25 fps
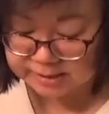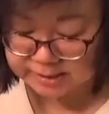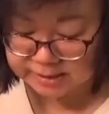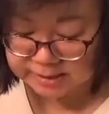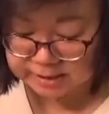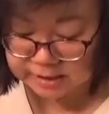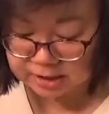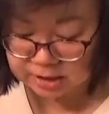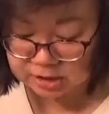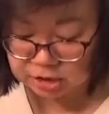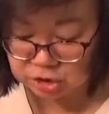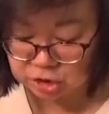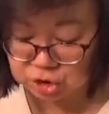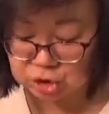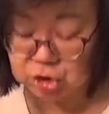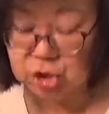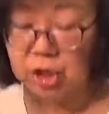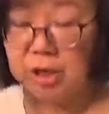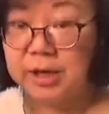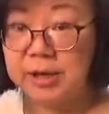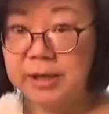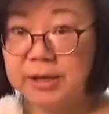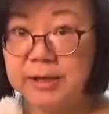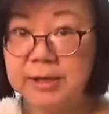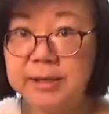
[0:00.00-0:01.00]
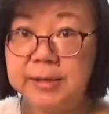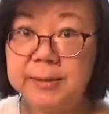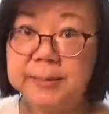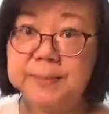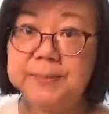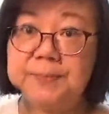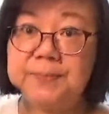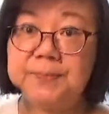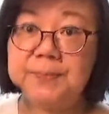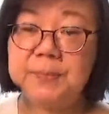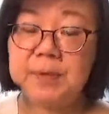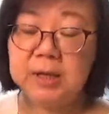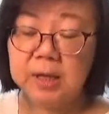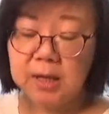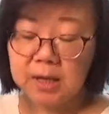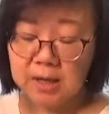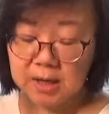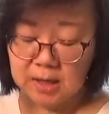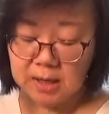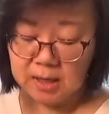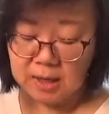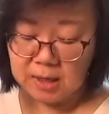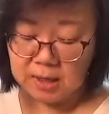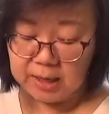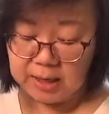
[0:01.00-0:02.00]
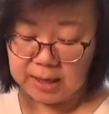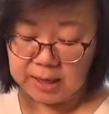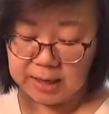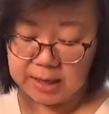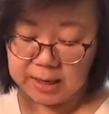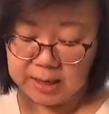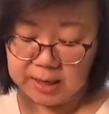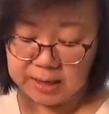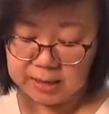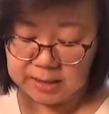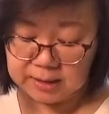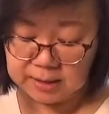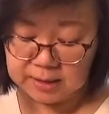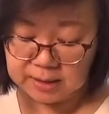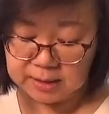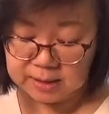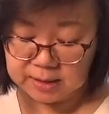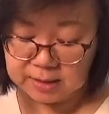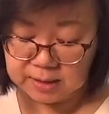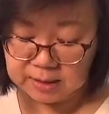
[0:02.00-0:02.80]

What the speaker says: in China, and